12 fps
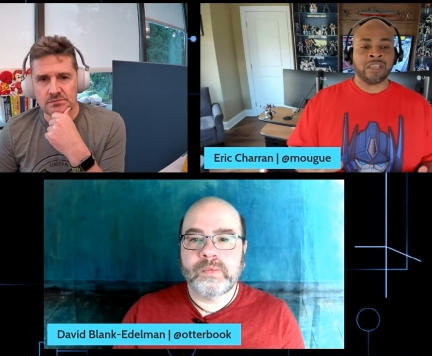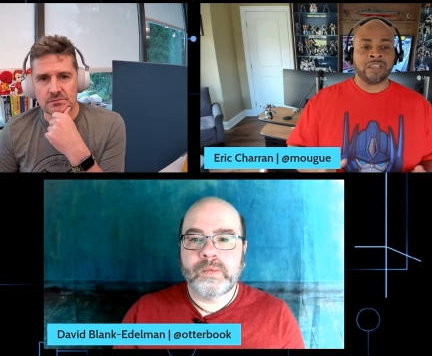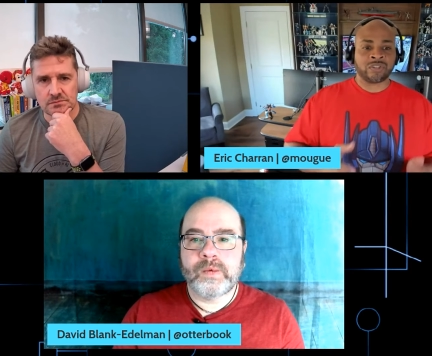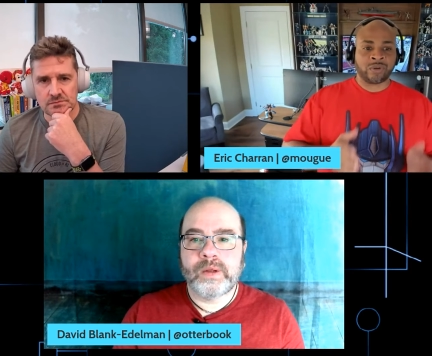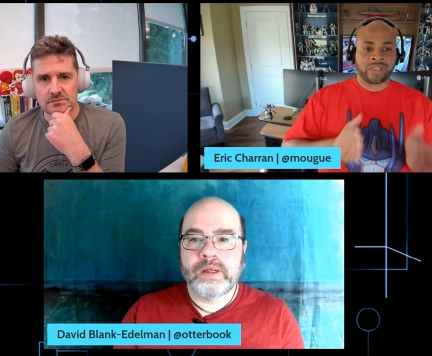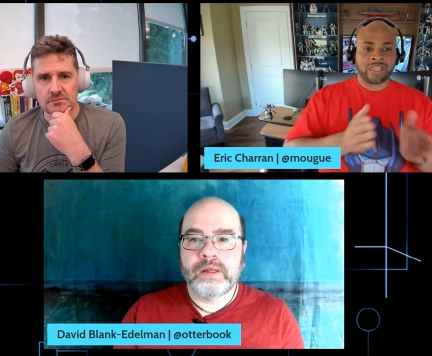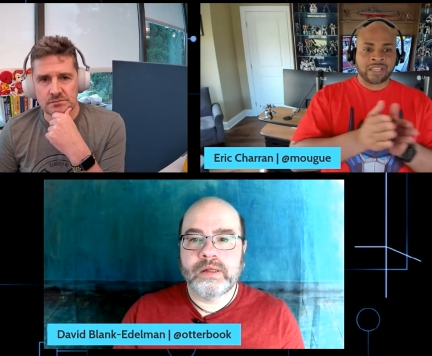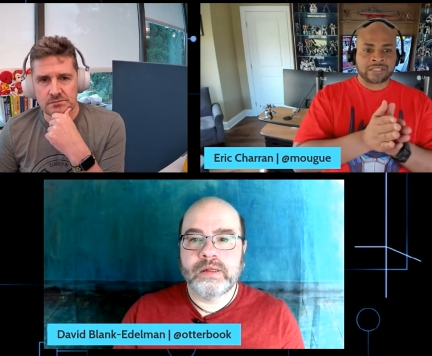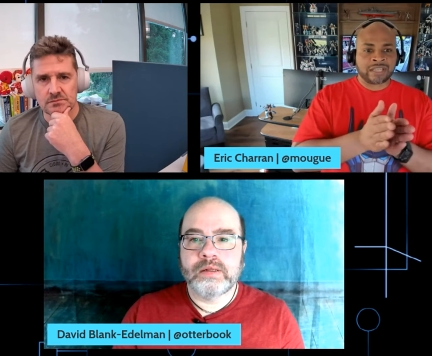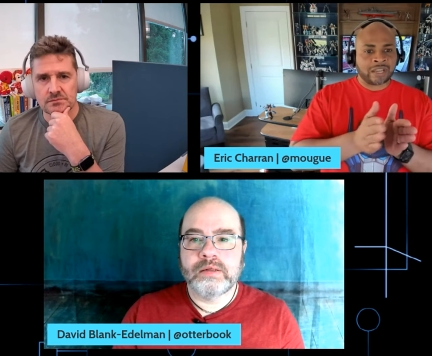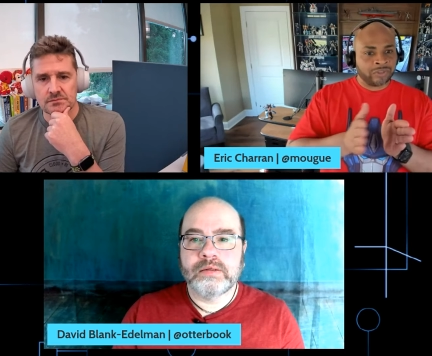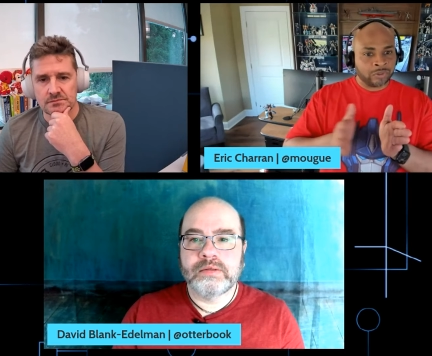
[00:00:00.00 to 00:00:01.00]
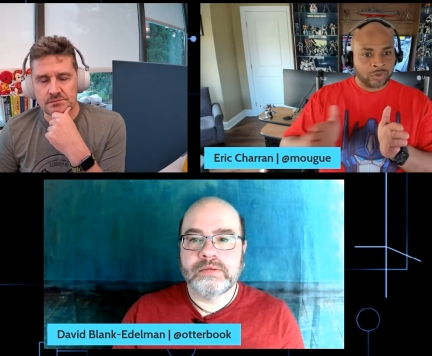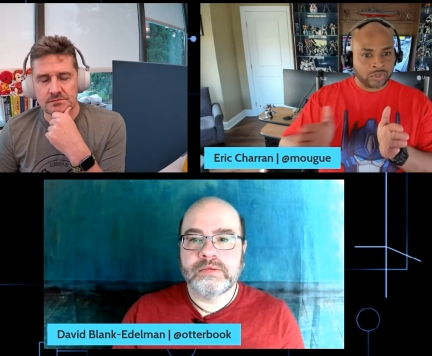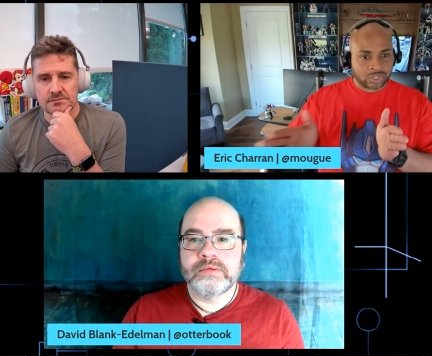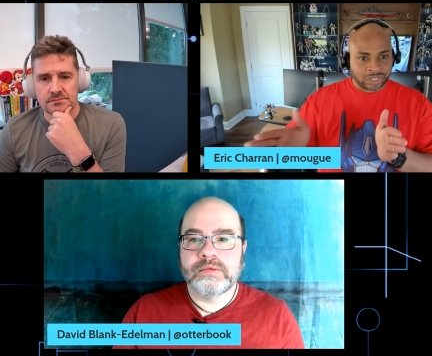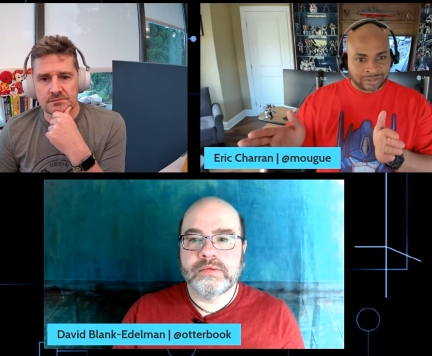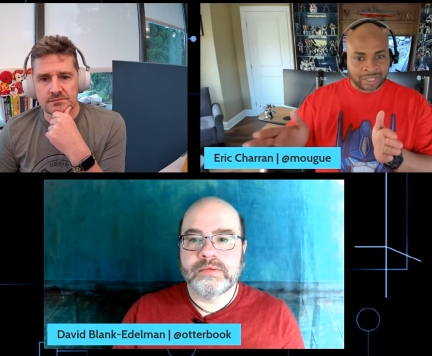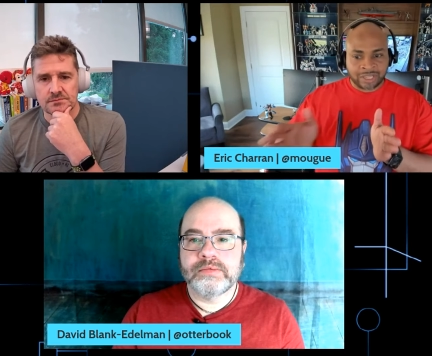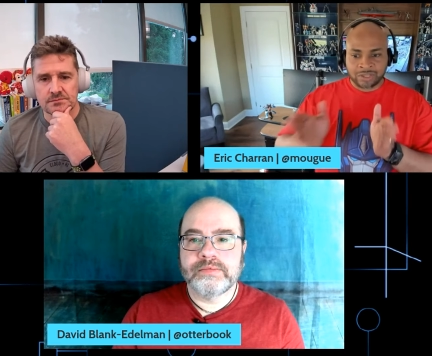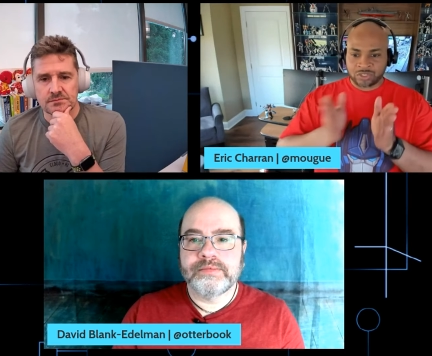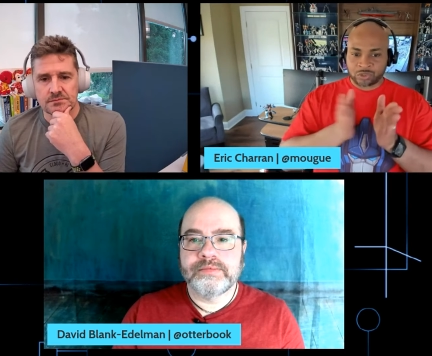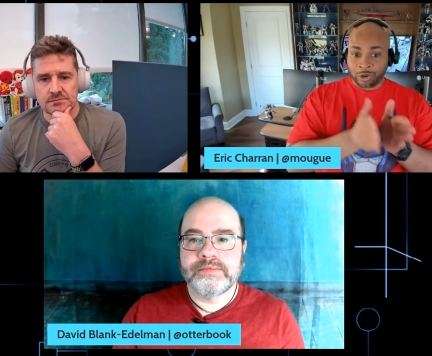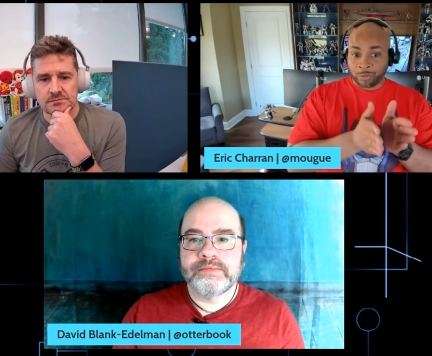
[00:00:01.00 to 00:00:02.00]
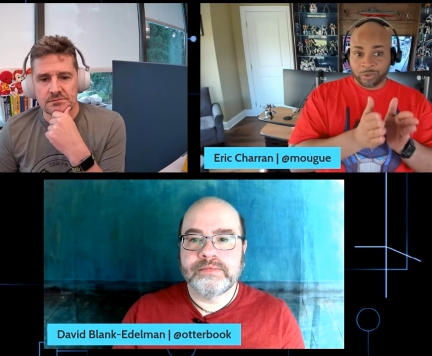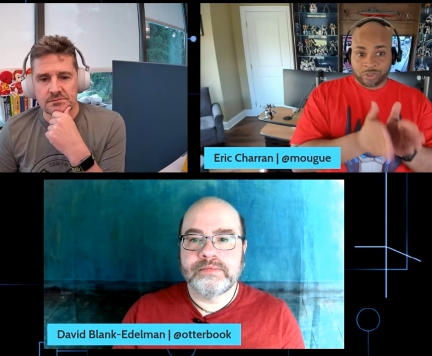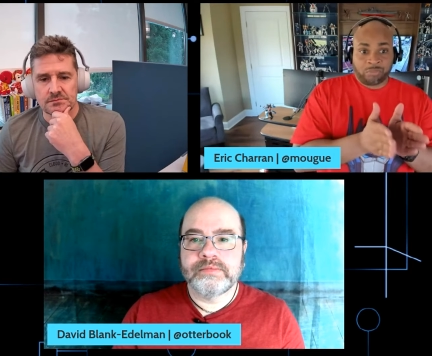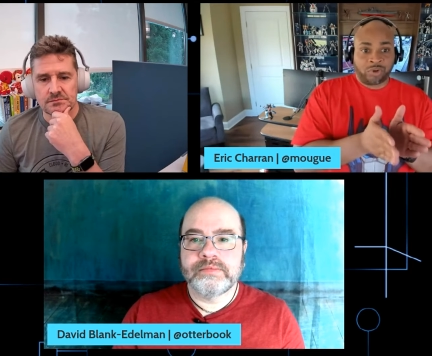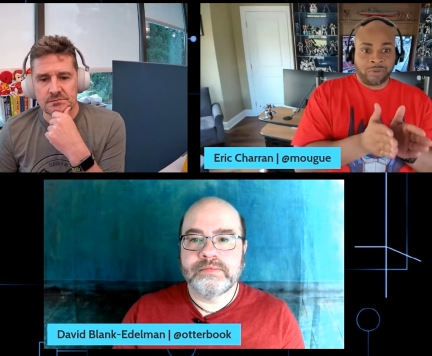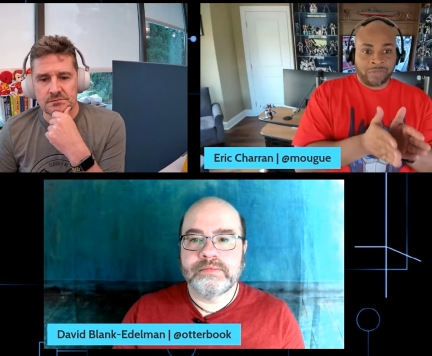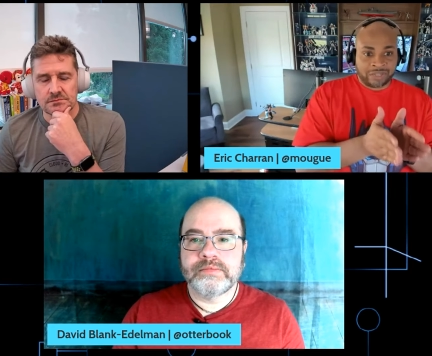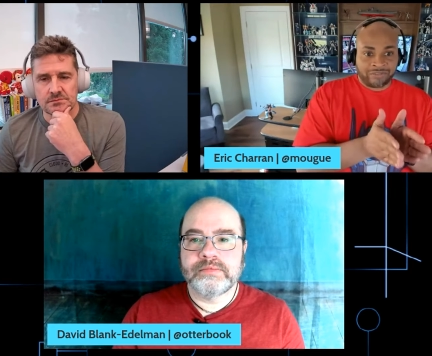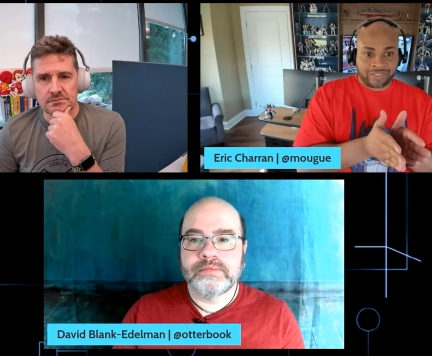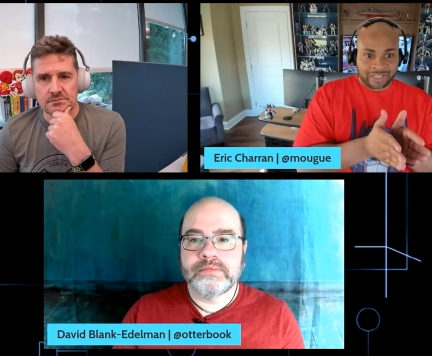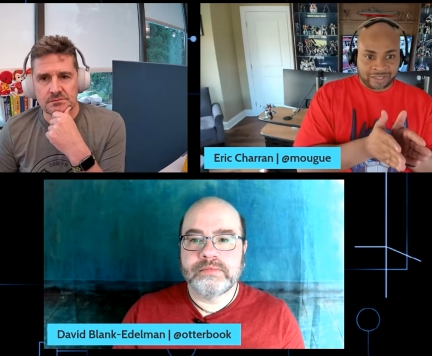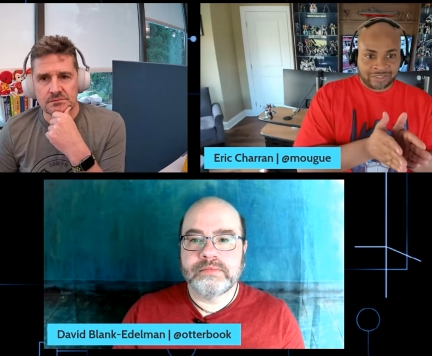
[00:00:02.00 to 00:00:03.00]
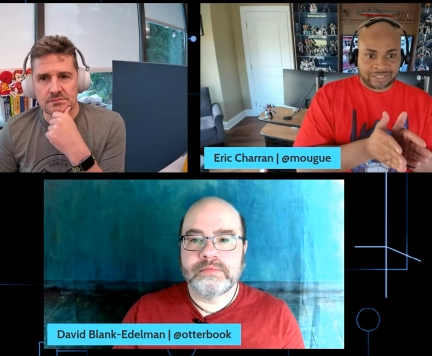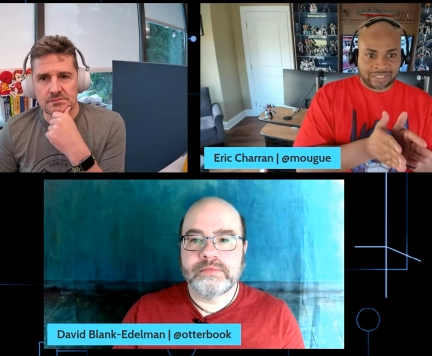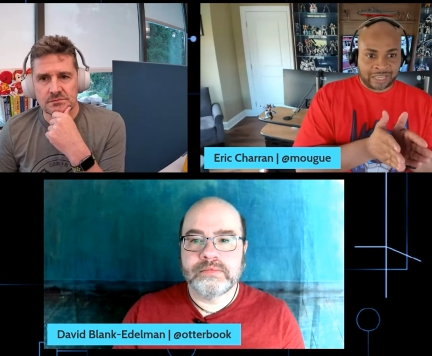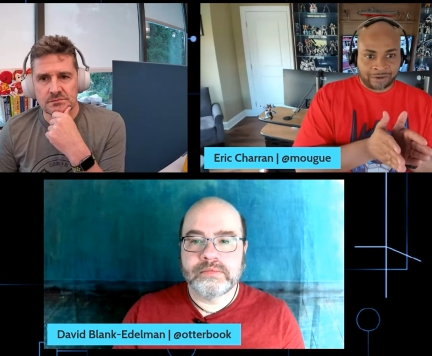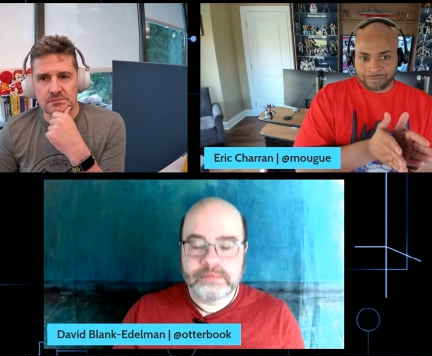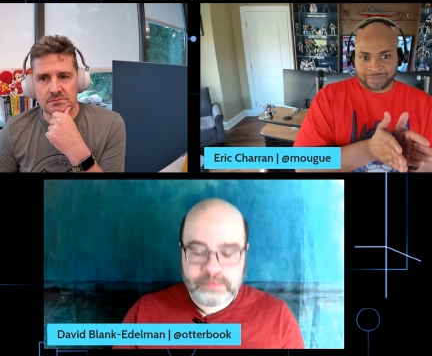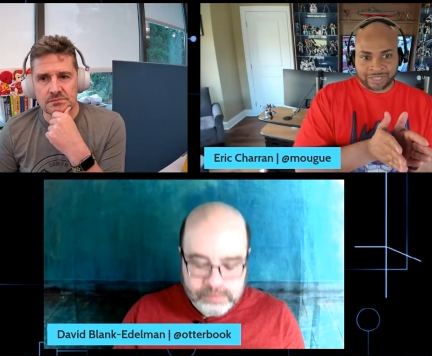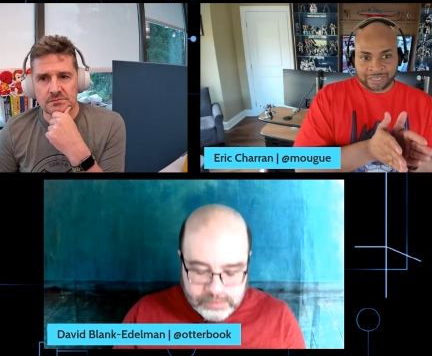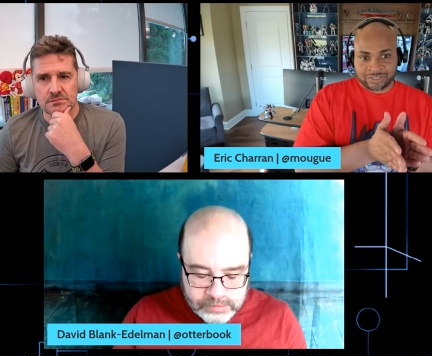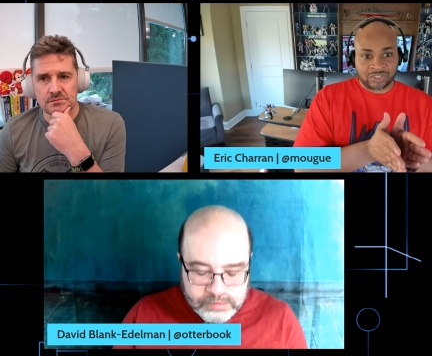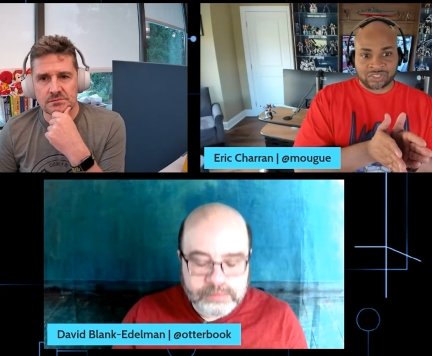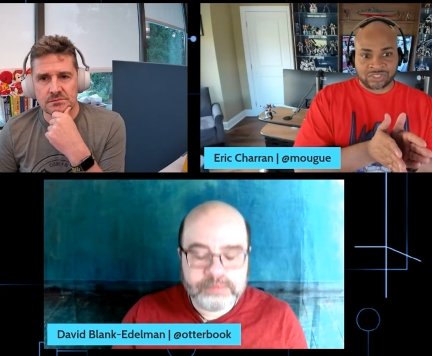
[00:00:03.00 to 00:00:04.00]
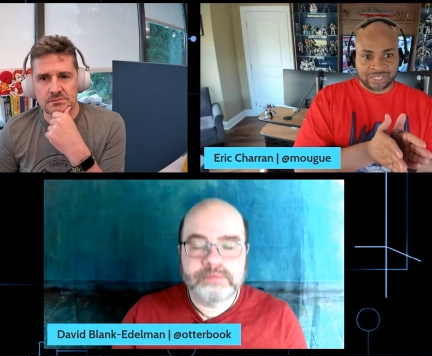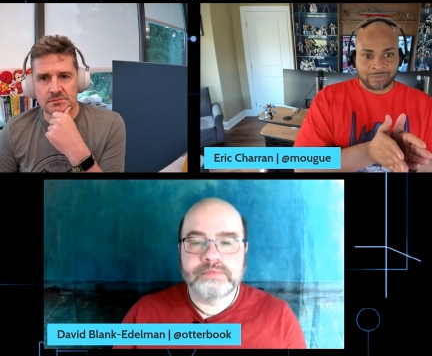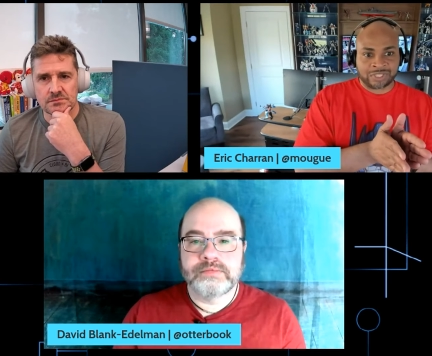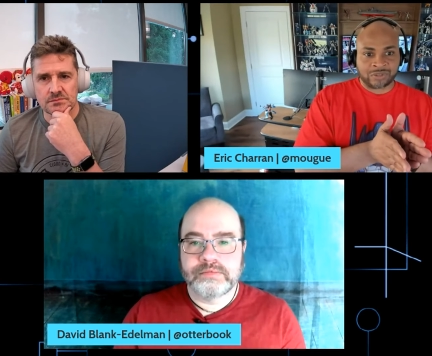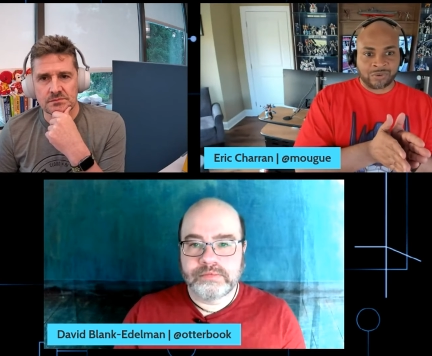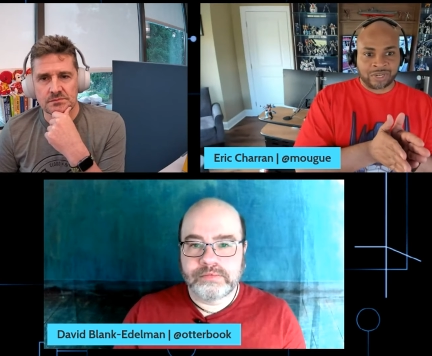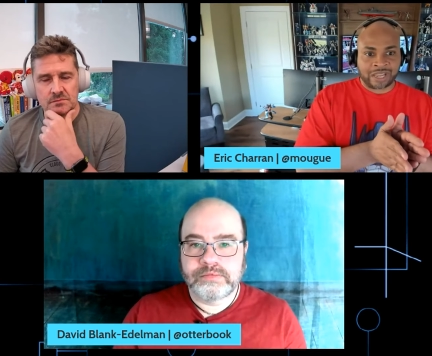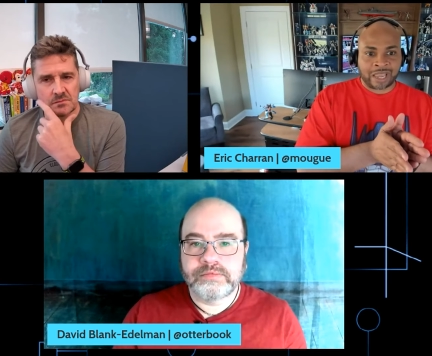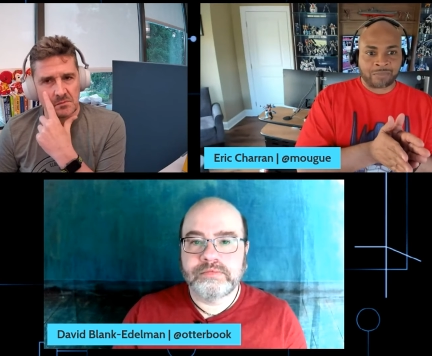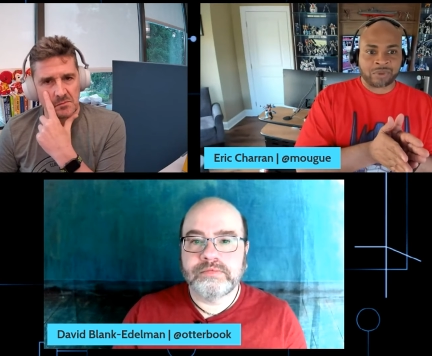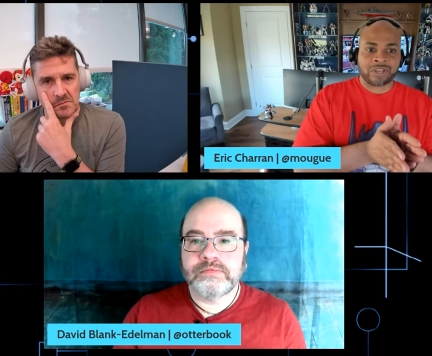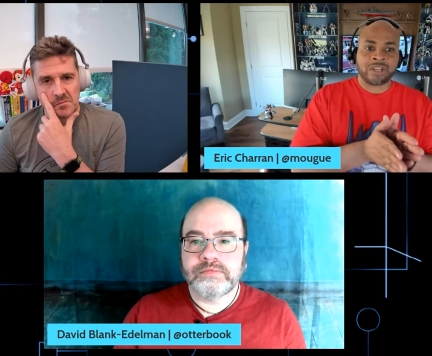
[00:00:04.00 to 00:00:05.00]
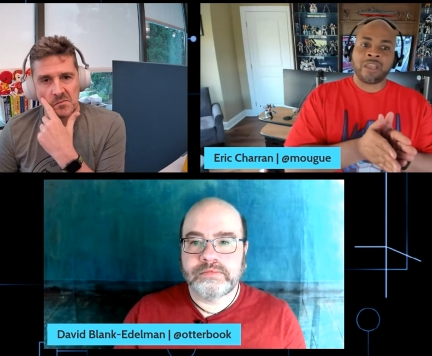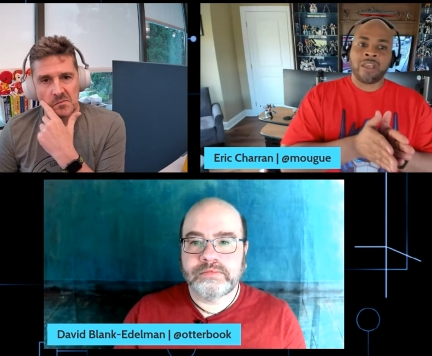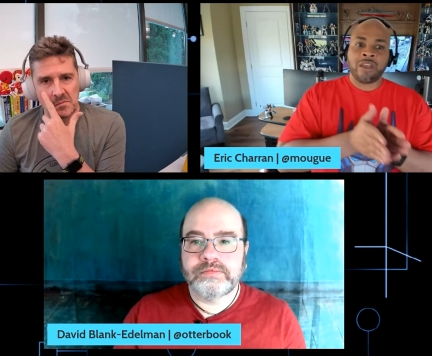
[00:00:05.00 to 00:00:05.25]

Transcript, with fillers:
Speaker 1: So I think it's an evolution. Start with the primitive things that are then just to see what's going to happen,